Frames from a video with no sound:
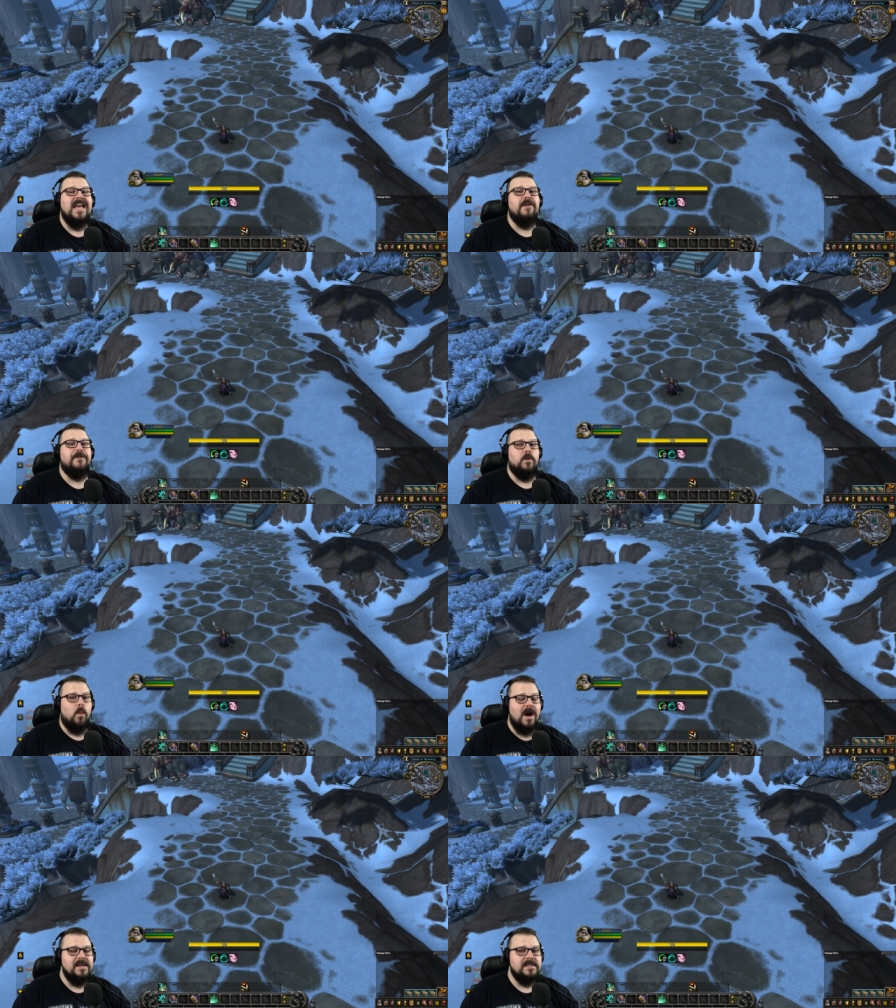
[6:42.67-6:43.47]
If it
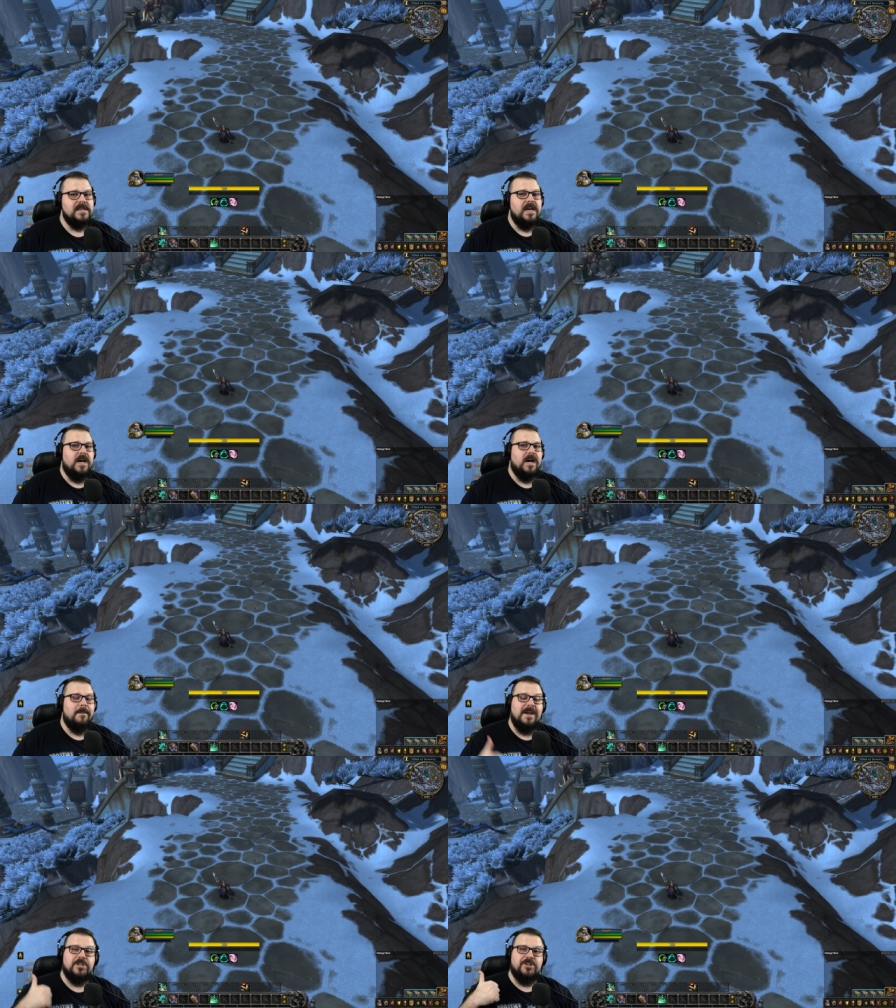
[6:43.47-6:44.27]
was,
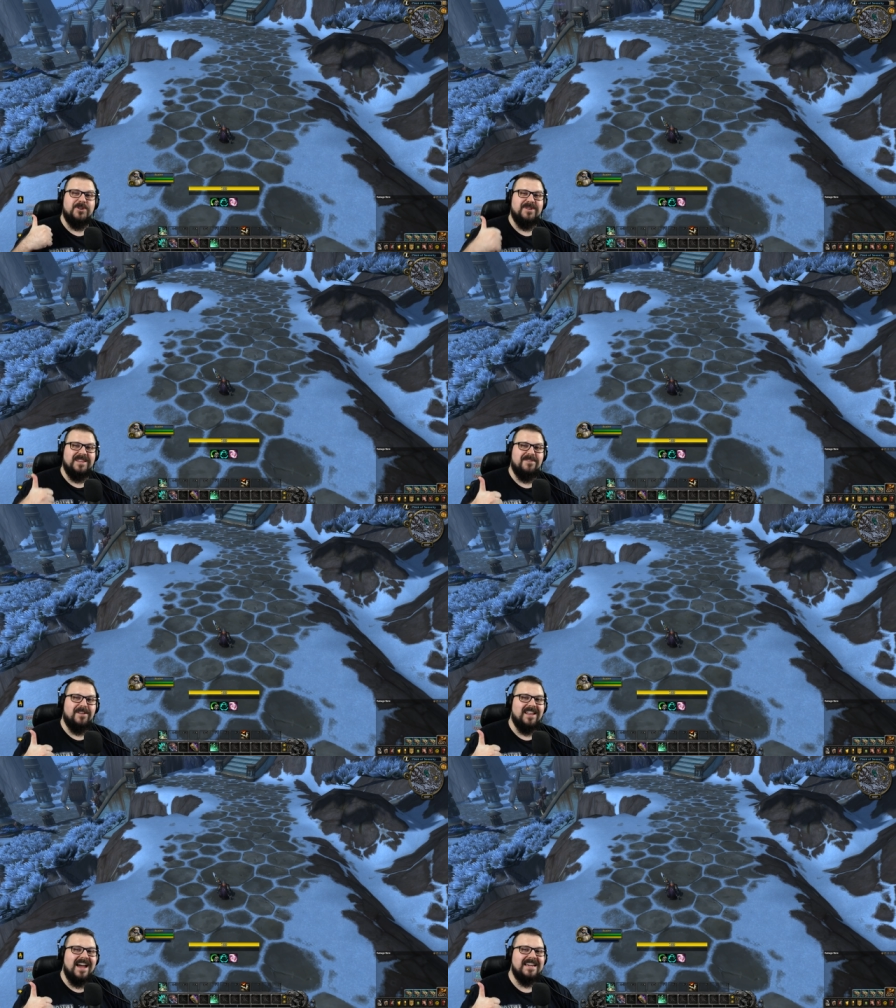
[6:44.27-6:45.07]
uh, make sure you leave
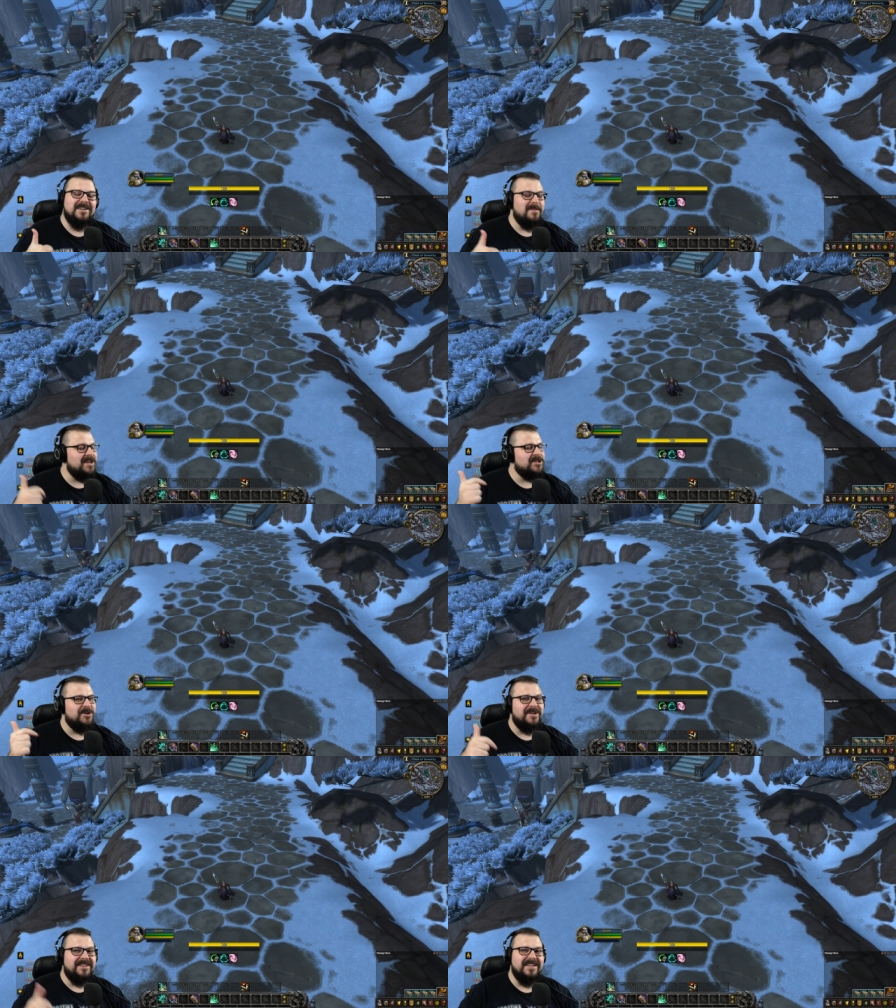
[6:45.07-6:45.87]
a like. Make
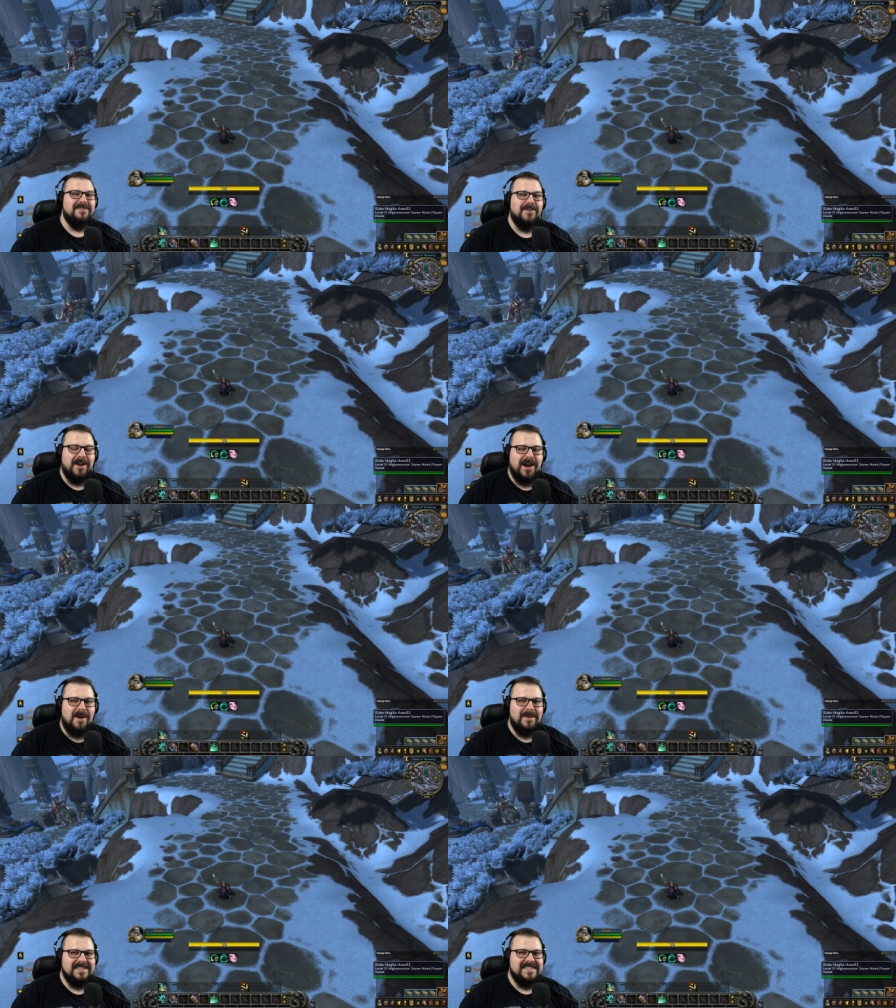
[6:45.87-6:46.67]
sure you leave a
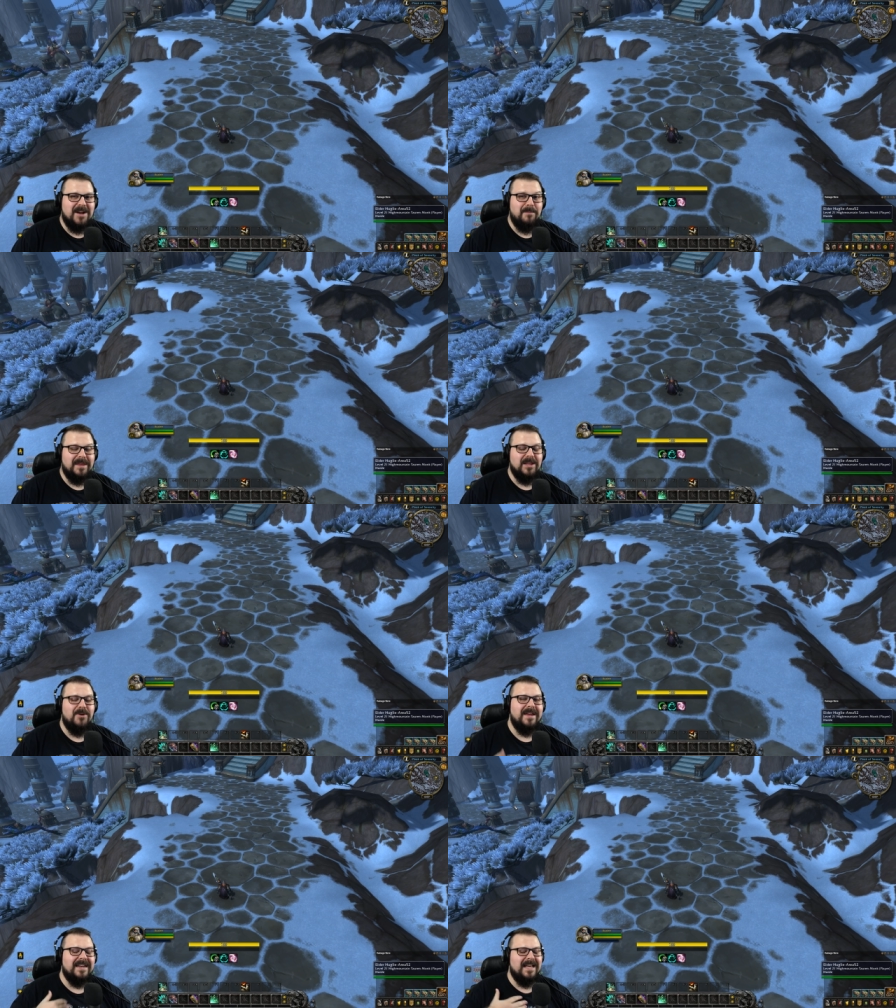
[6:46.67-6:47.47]
comment down
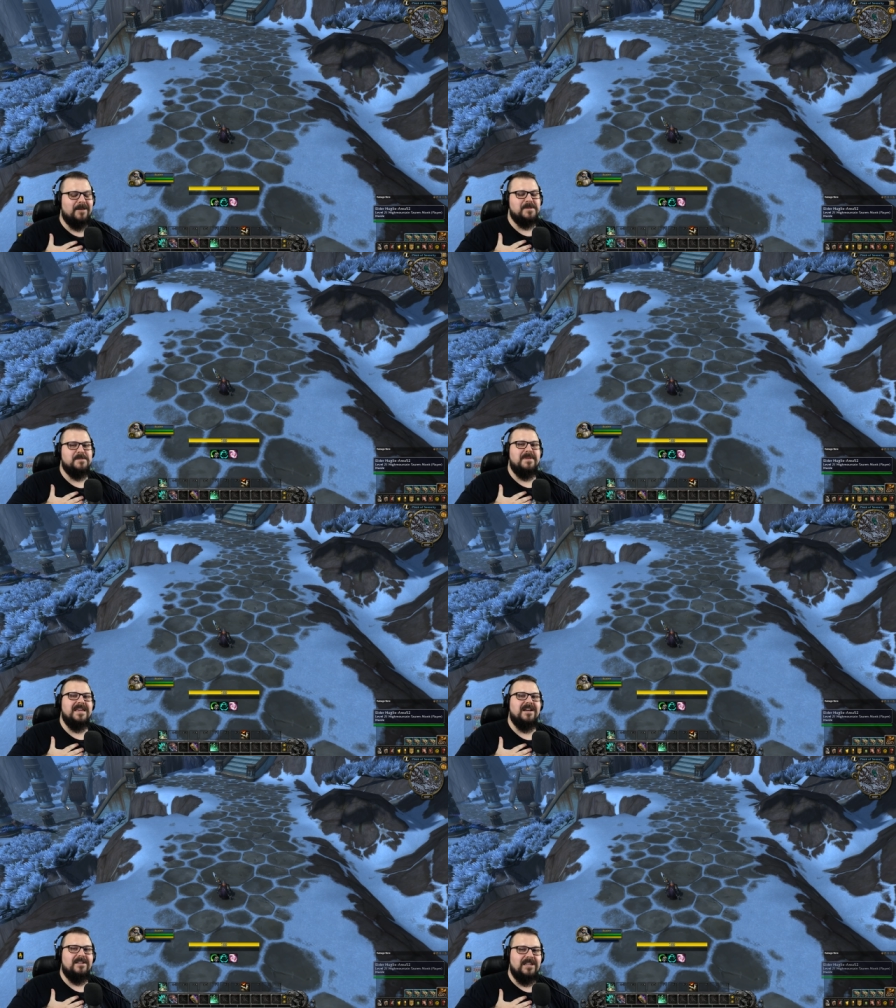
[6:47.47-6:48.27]
below. It helps
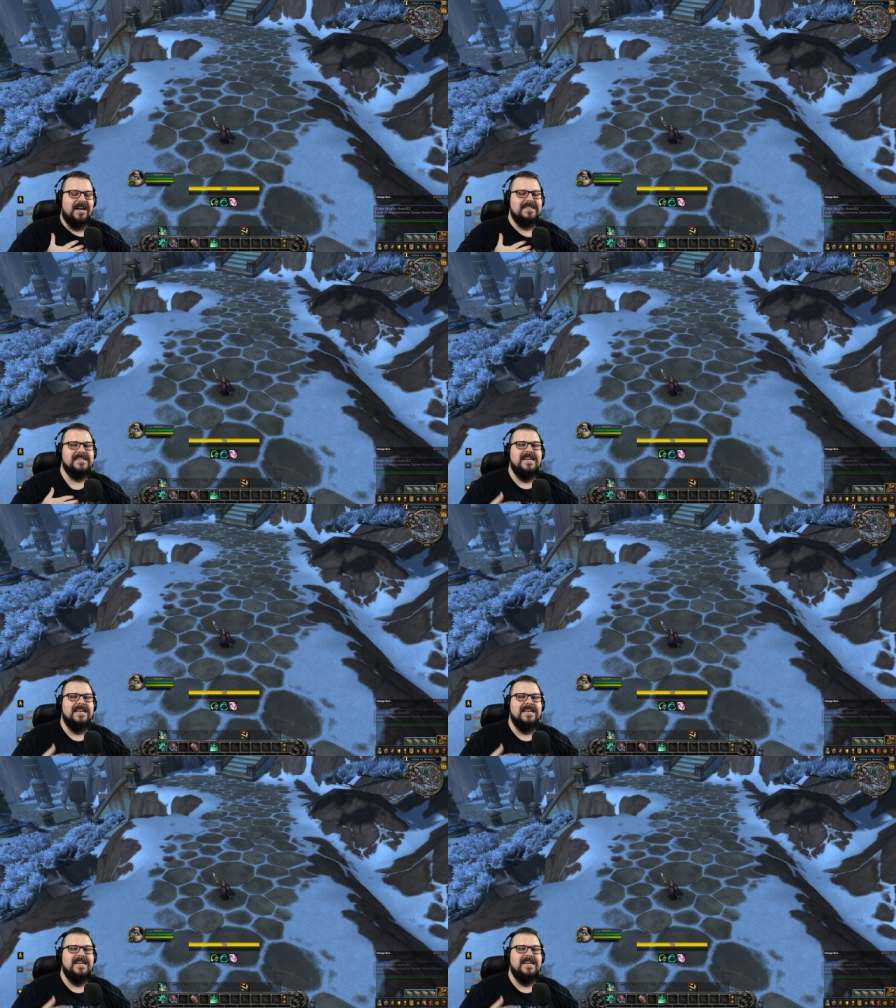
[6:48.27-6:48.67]
me a lot.